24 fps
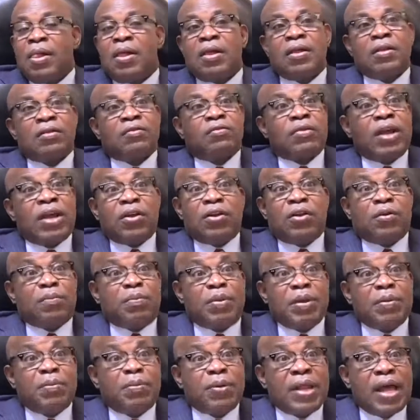regular
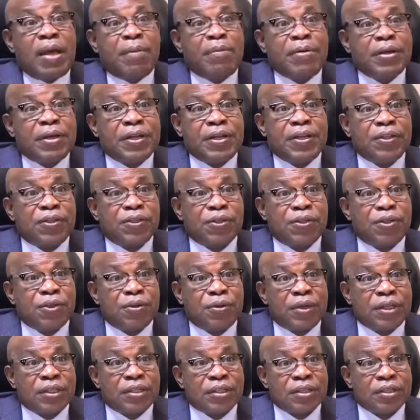people are beginning to
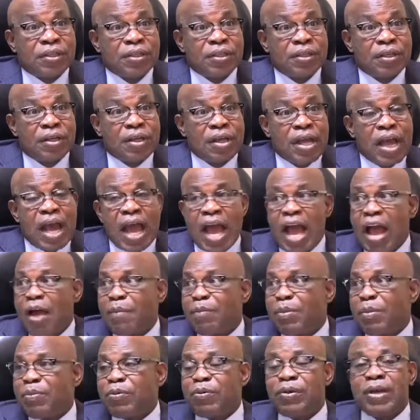do it. I have
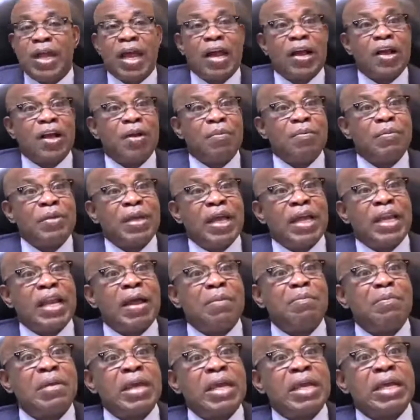people that come here
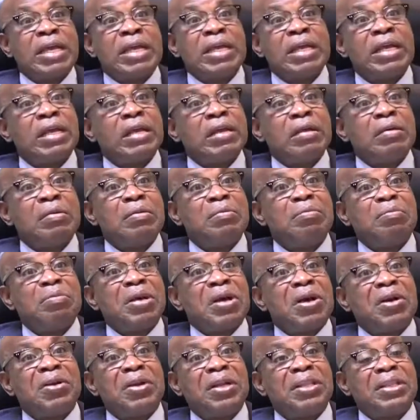that make
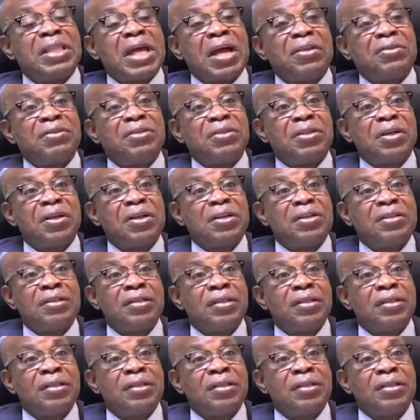$100,000